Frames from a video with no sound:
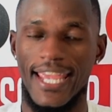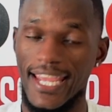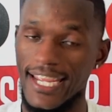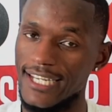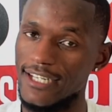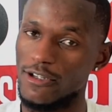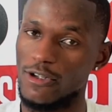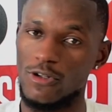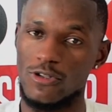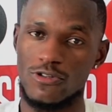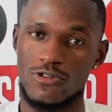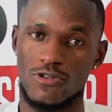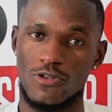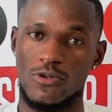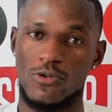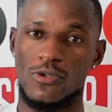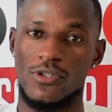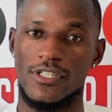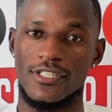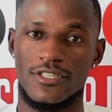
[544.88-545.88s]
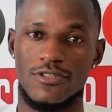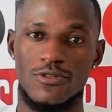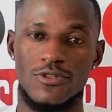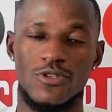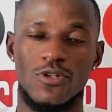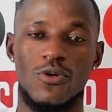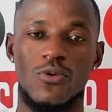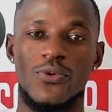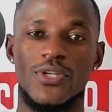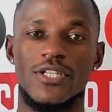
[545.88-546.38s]
And also, as you
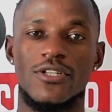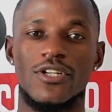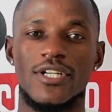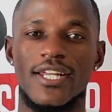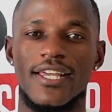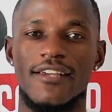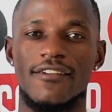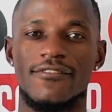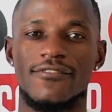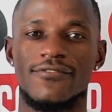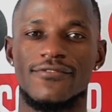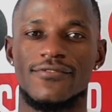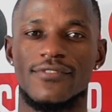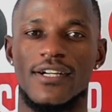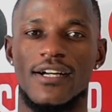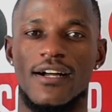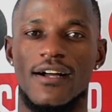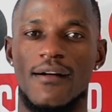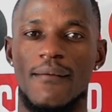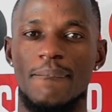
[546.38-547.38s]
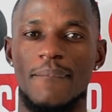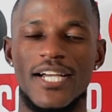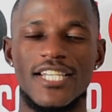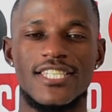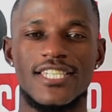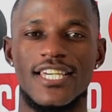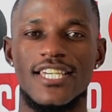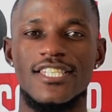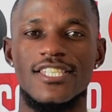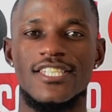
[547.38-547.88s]
know, we don't have
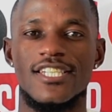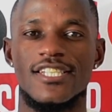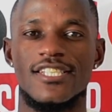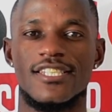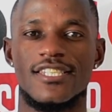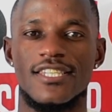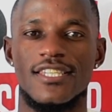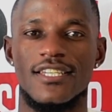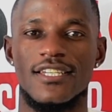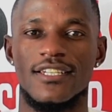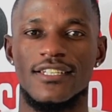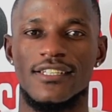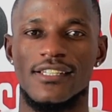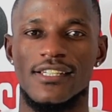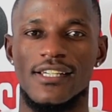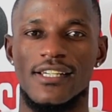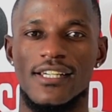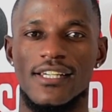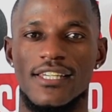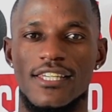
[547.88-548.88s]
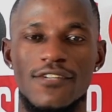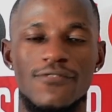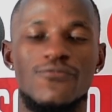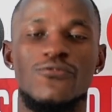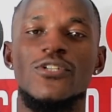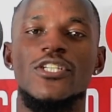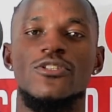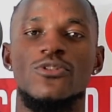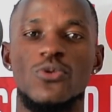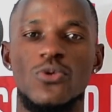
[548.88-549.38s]
much agents here, if
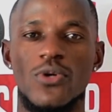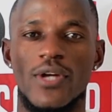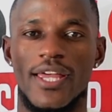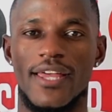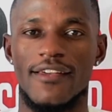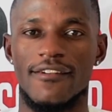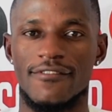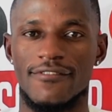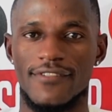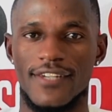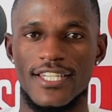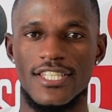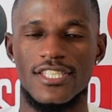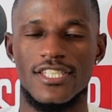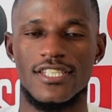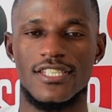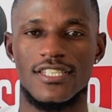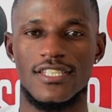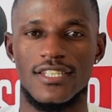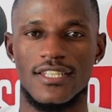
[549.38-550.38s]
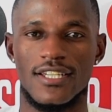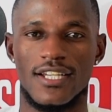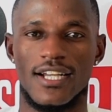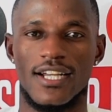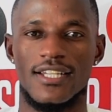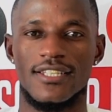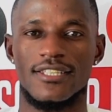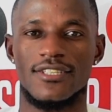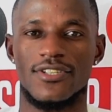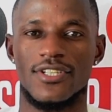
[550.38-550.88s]
we do have agents in the
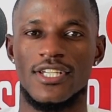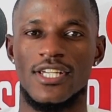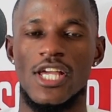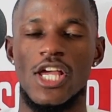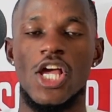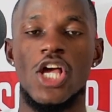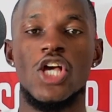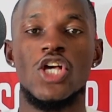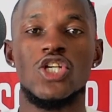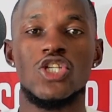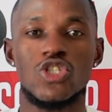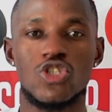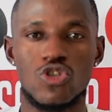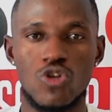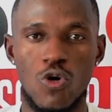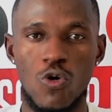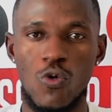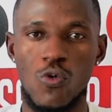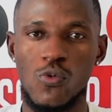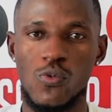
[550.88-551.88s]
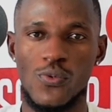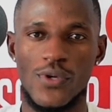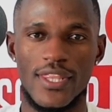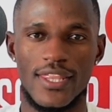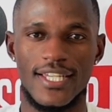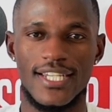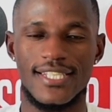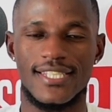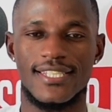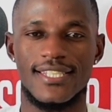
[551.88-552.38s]
country. So
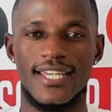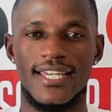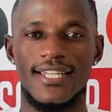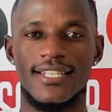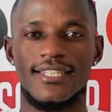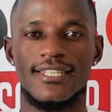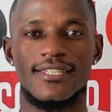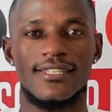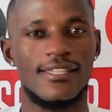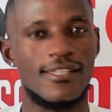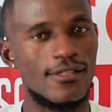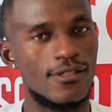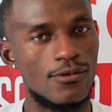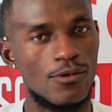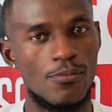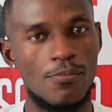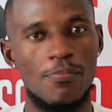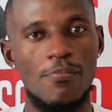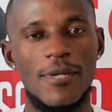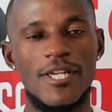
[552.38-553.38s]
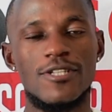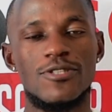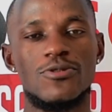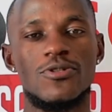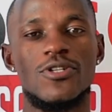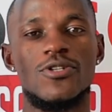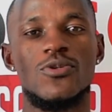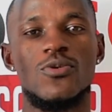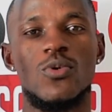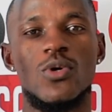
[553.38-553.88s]
with that said, make
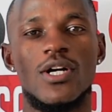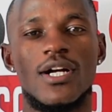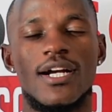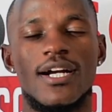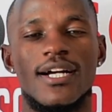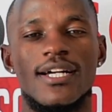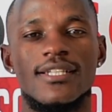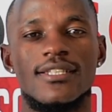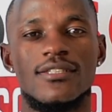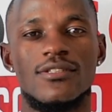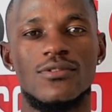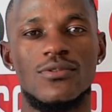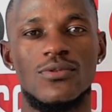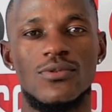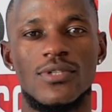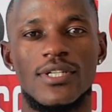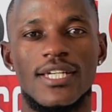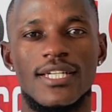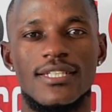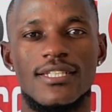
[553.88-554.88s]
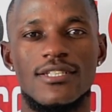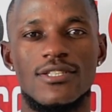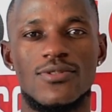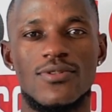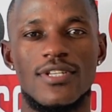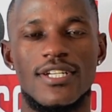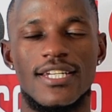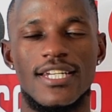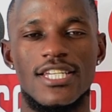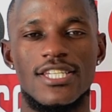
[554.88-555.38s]
sure you work hard, you get
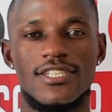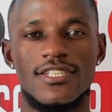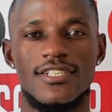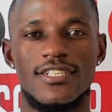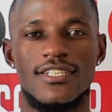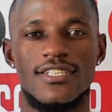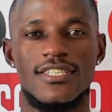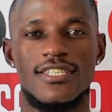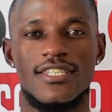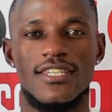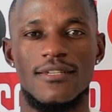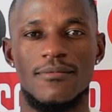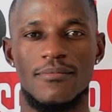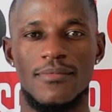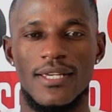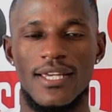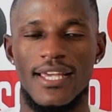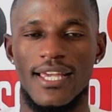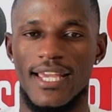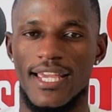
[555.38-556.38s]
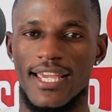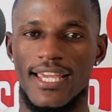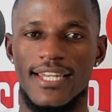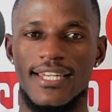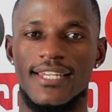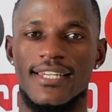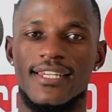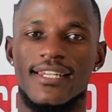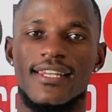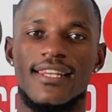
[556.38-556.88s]
into the national team,
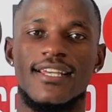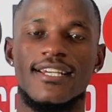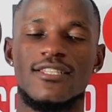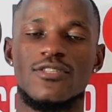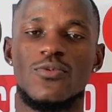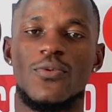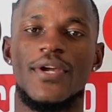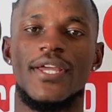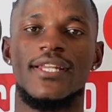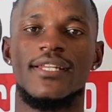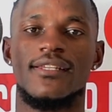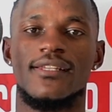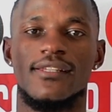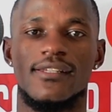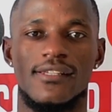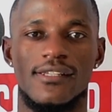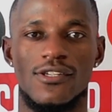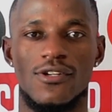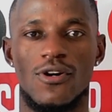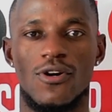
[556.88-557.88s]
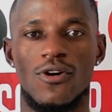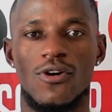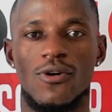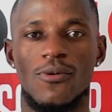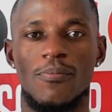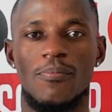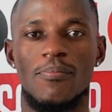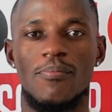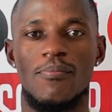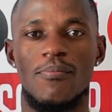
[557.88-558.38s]
and that's when your
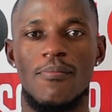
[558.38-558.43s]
